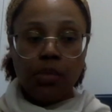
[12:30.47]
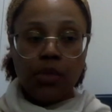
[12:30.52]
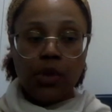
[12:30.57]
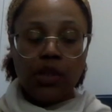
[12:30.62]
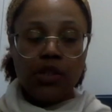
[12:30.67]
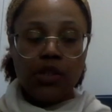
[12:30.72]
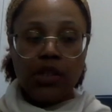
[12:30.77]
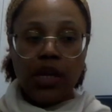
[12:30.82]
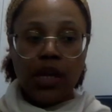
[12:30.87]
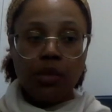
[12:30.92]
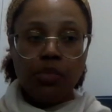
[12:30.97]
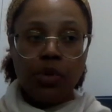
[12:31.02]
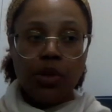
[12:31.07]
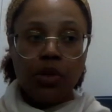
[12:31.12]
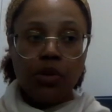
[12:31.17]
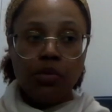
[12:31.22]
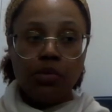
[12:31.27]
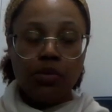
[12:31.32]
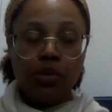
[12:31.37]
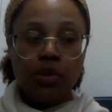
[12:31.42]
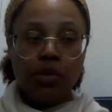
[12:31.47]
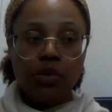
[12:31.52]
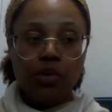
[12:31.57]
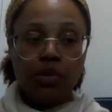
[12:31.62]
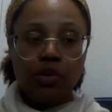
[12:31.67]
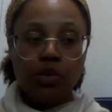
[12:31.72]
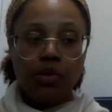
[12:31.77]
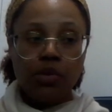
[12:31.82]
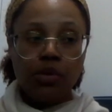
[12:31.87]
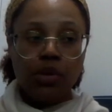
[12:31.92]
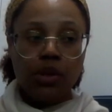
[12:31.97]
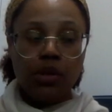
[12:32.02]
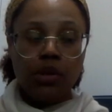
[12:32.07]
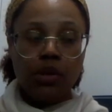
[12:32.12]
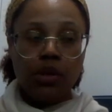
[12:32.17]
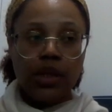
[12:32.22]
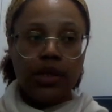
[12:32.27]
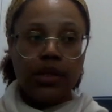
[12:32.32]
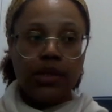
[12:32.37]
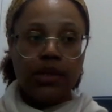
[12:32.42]
is it helping you to,
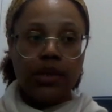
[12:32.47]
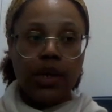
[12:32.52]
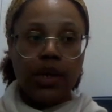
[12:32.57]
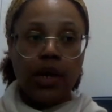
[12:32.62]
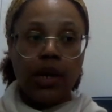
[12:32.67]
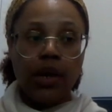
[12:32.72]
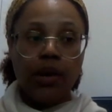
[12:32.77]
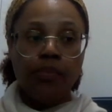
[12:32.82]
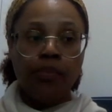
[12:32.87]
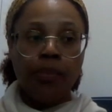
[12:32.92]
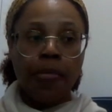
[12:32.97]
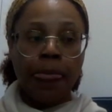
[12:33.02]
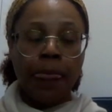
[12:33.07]
let's say,